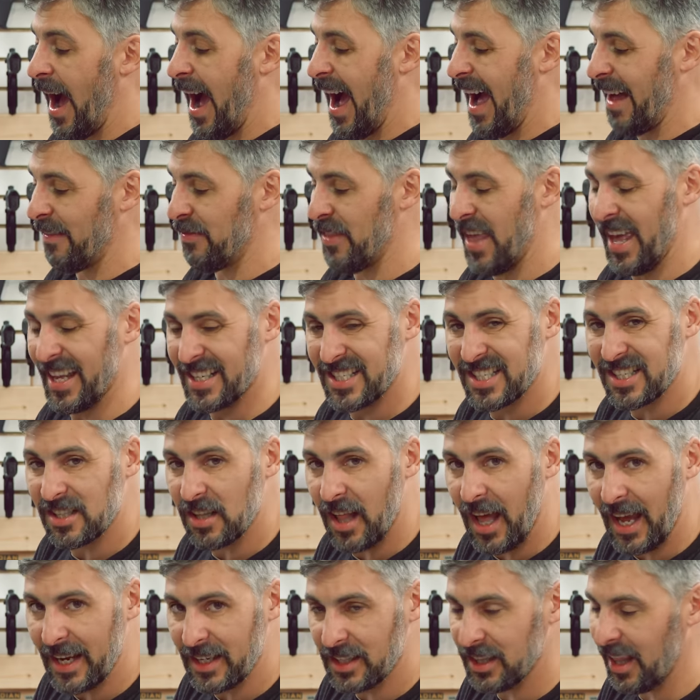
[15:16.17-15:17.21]
on that
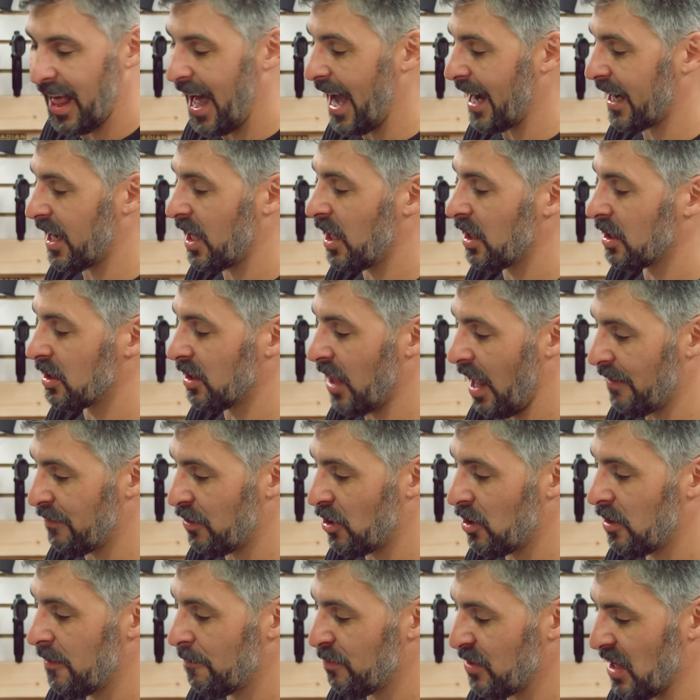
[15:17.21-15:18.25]
slide lock
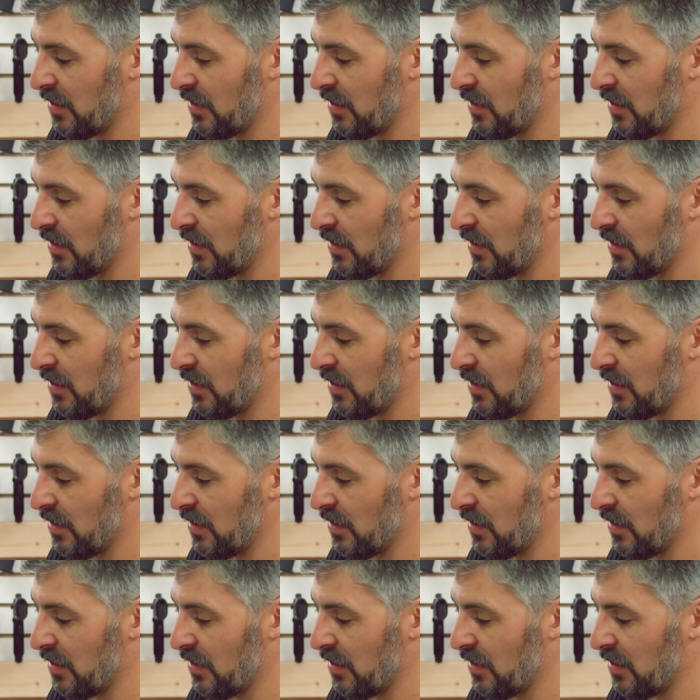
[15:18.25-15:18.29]
lever.